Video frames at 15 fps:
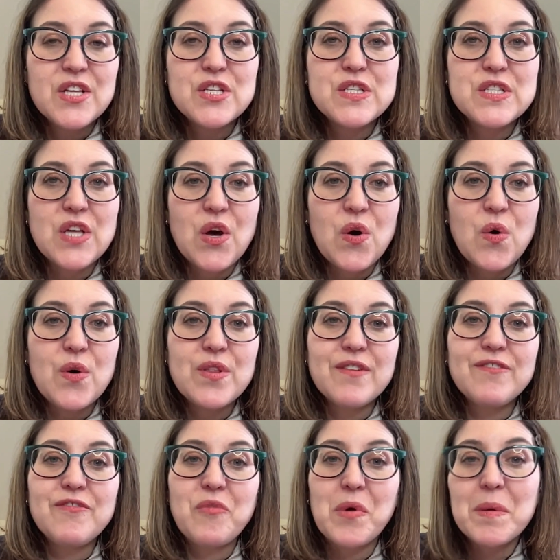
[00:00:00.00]
So the
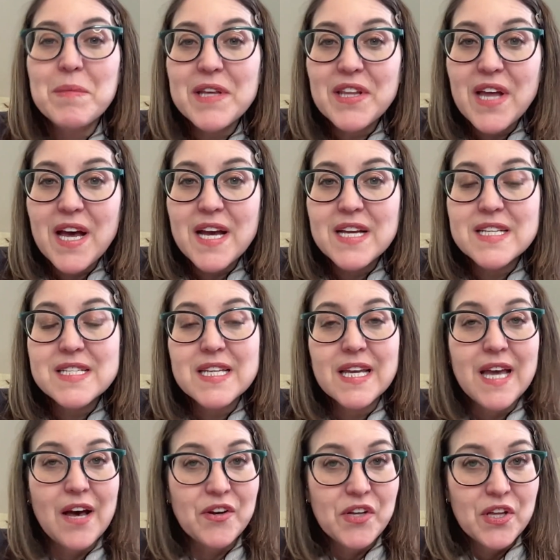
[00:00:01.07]
formula to
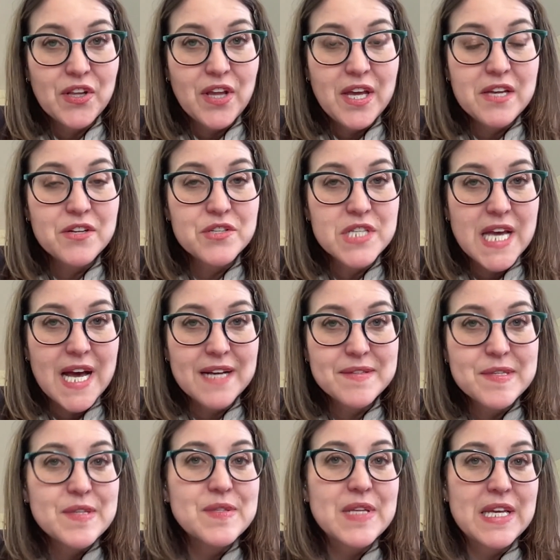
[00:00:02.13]
calculate your
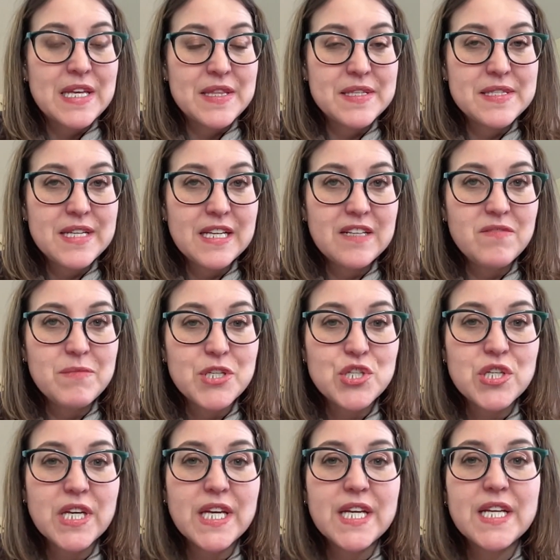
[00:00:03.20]
taxes in the state of
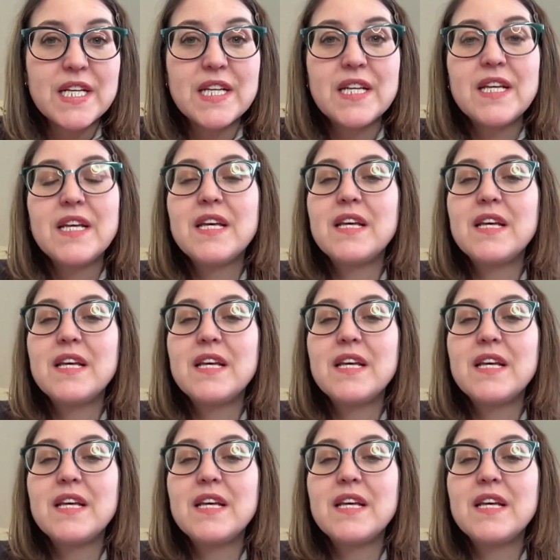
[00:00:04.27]
Michigan